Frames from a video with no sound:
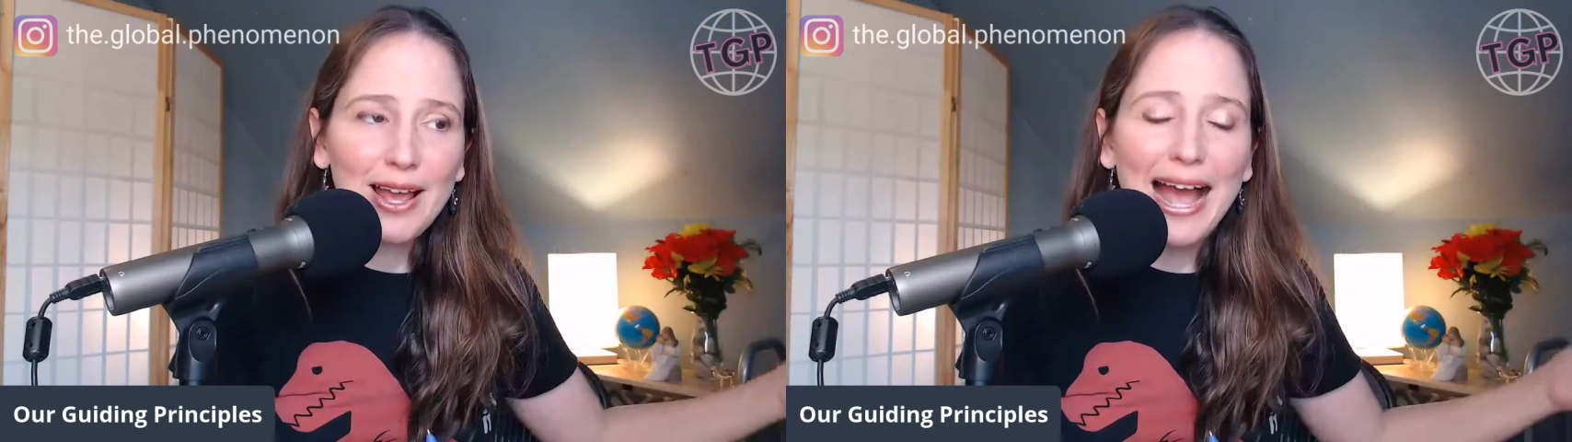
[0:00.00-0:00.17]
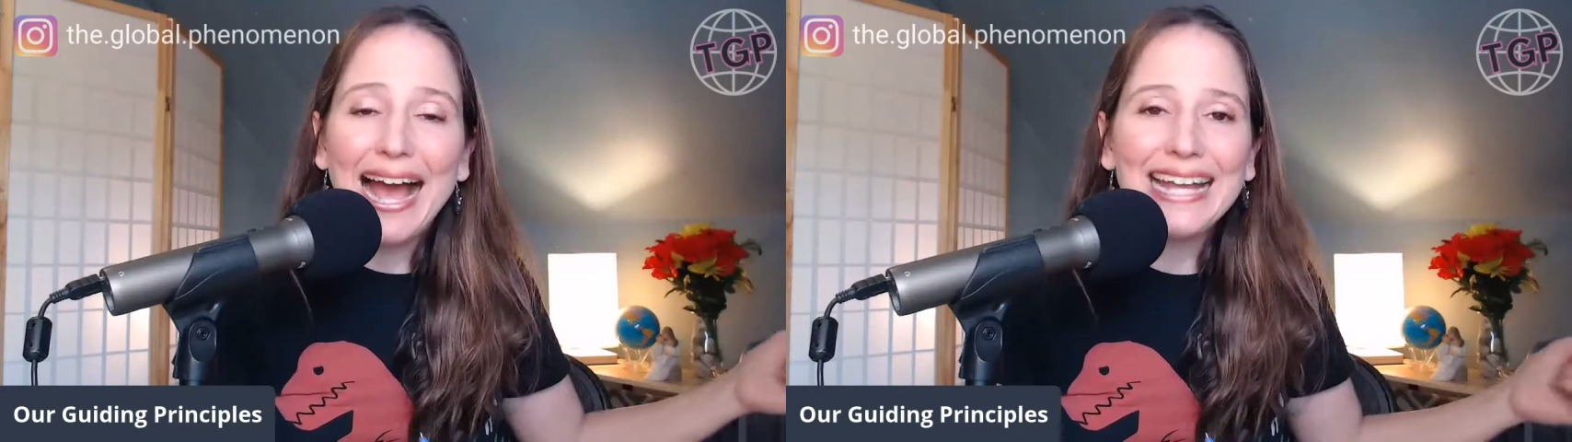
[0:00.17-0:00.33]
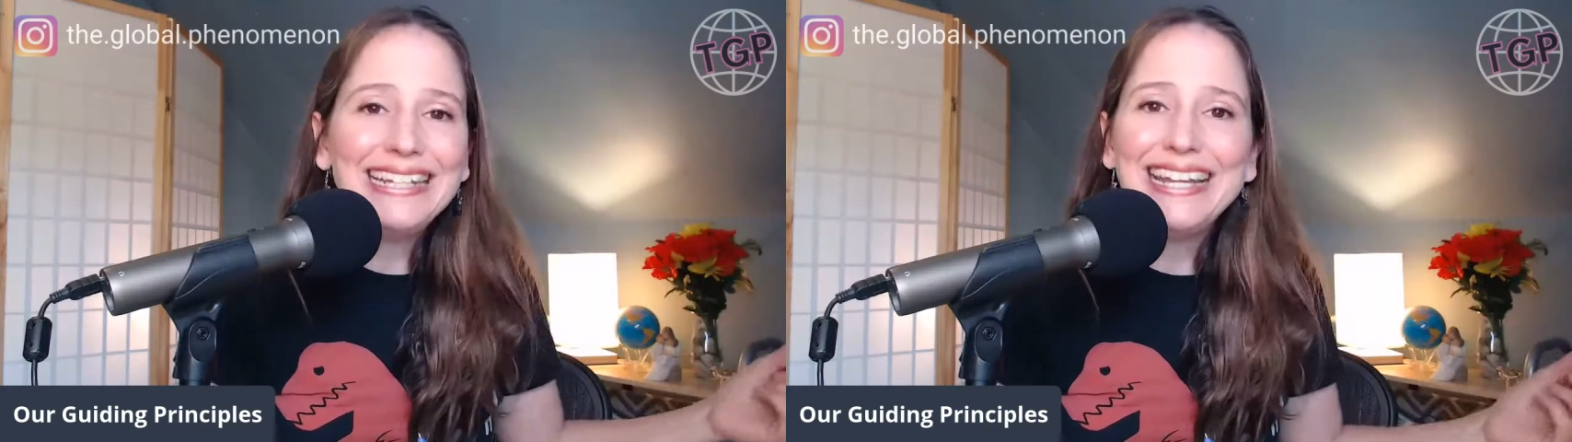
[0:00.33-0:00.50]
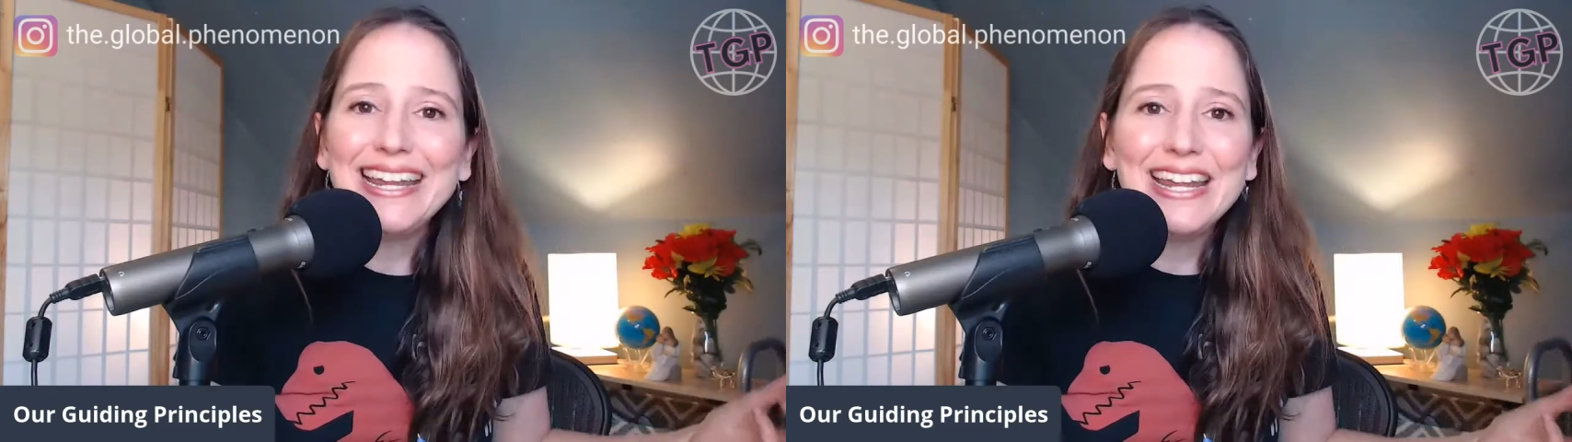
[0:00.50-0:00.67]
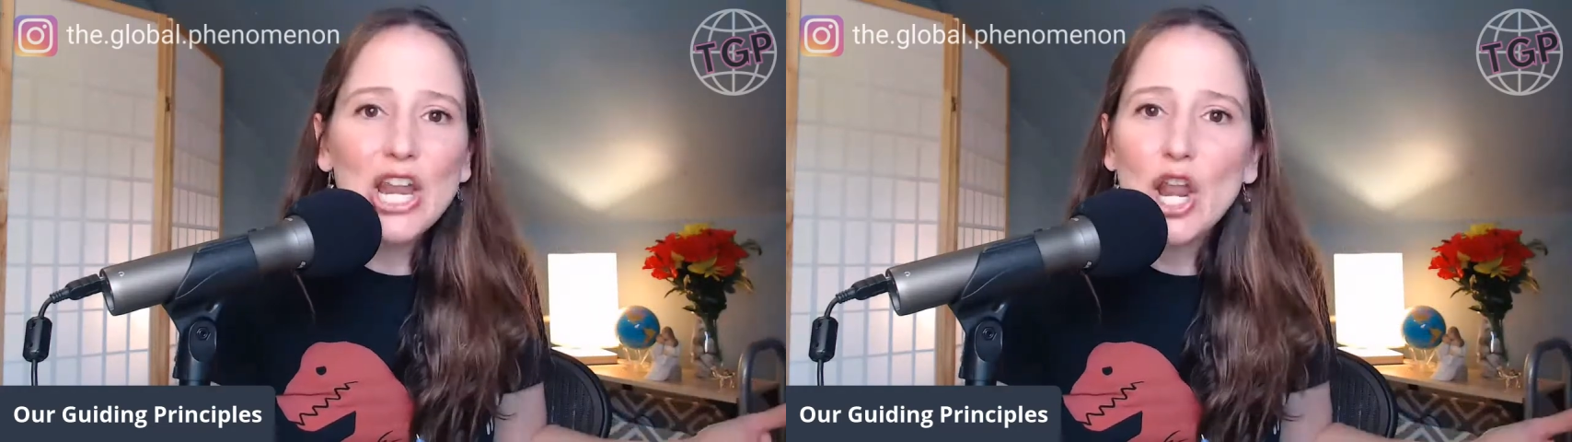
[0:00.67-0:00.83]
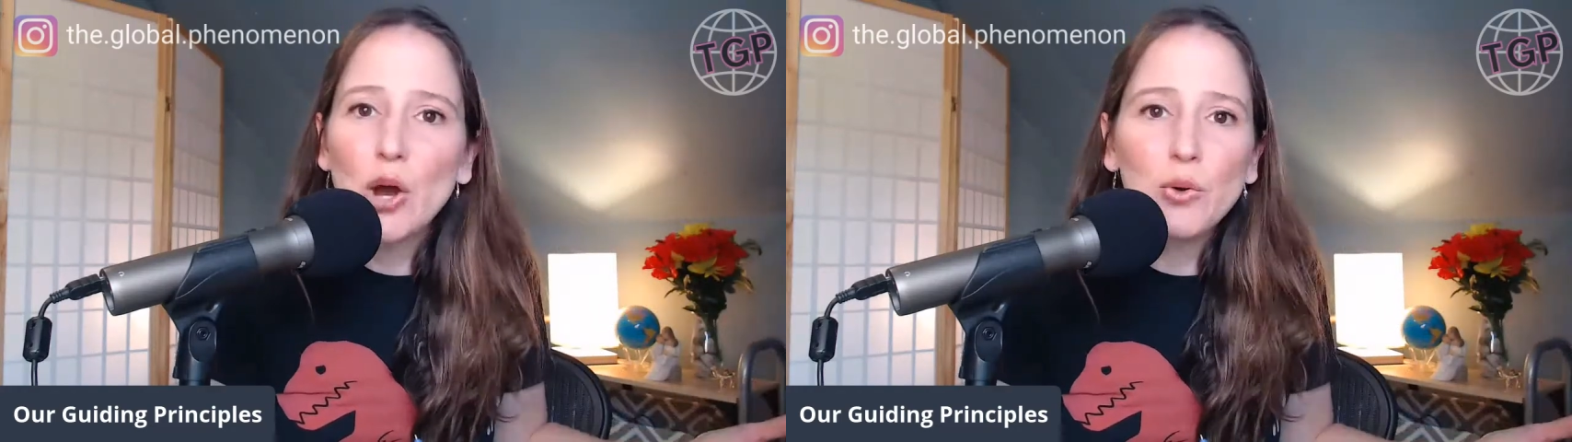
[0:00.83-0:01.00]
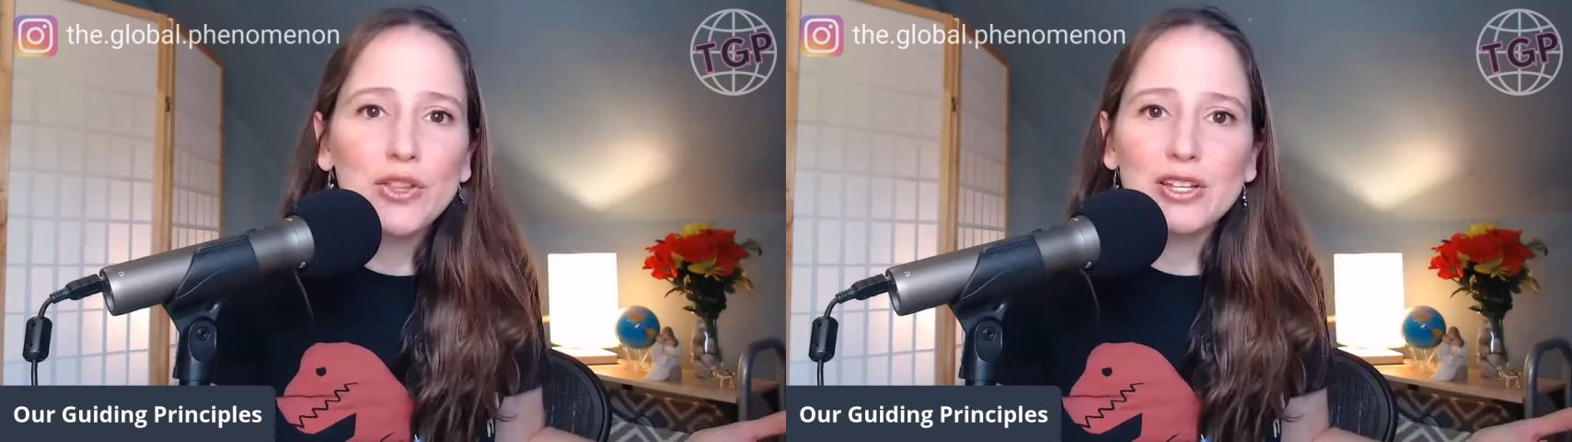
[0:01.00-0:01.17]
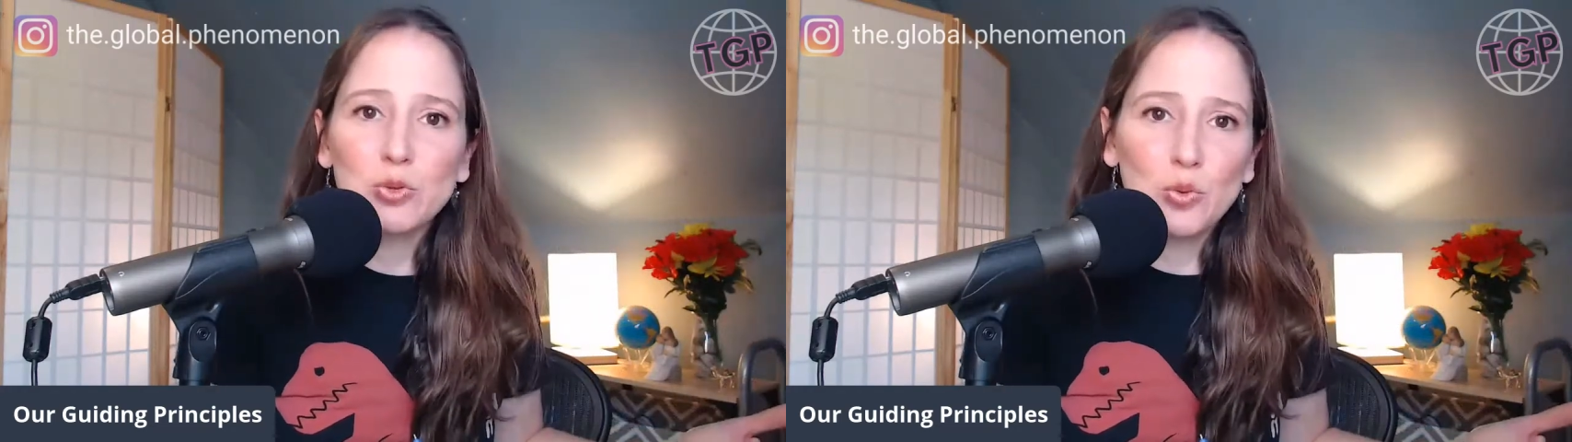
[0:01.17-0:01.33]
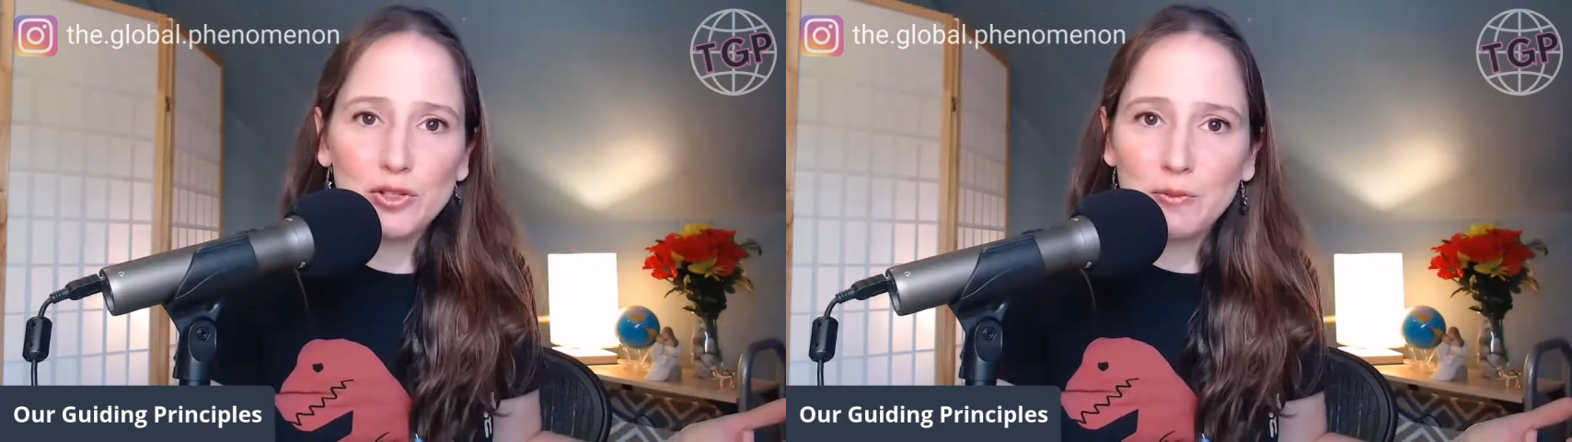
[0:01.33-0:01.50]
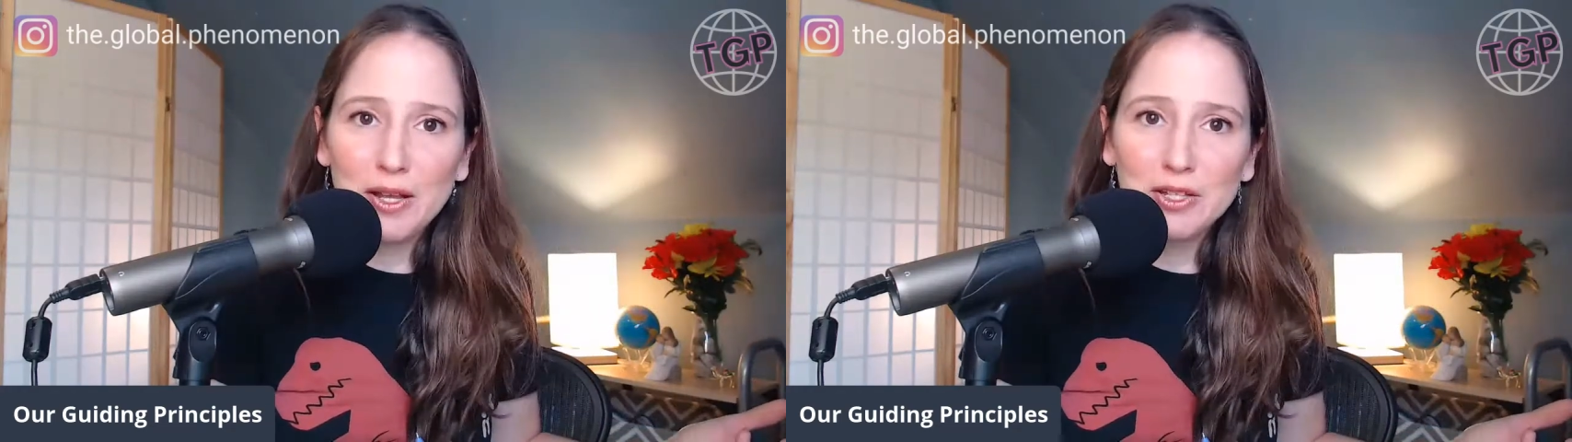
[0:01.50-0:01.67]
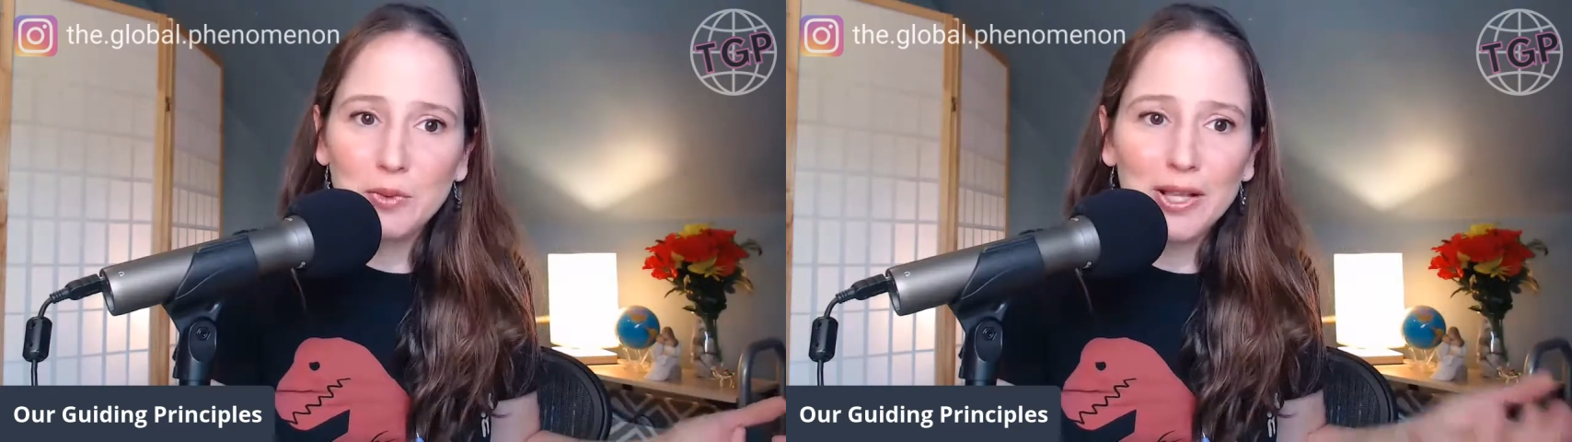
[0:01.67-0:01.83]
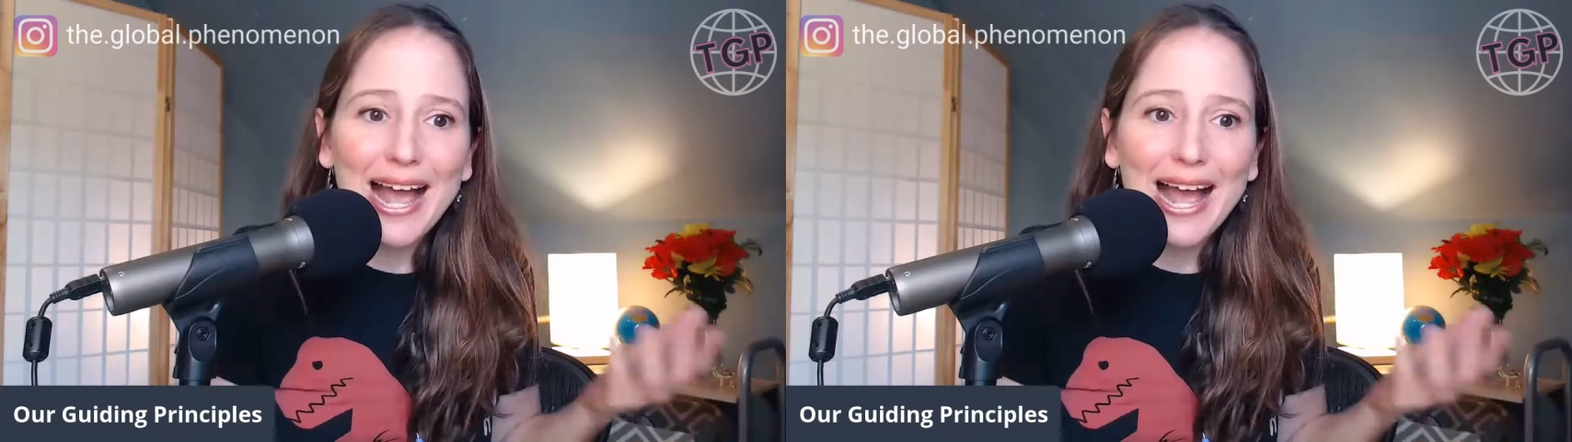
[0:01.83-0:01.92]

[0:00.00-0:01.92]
I didn't know this was possible.